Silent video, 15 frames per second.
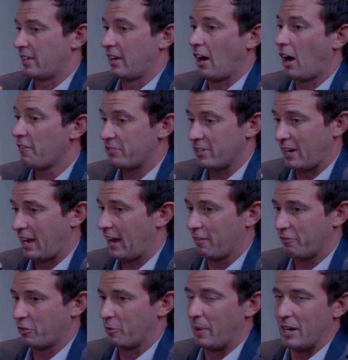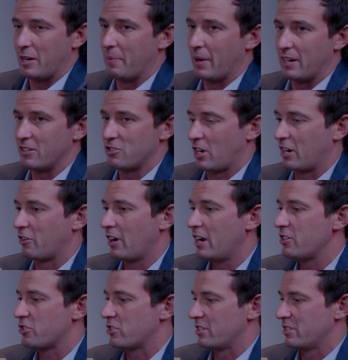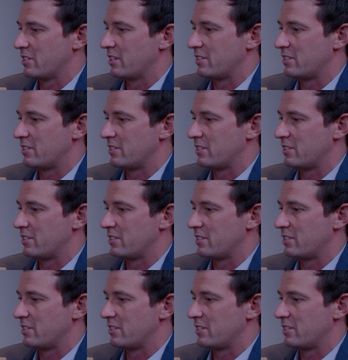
they often have for many, many generations,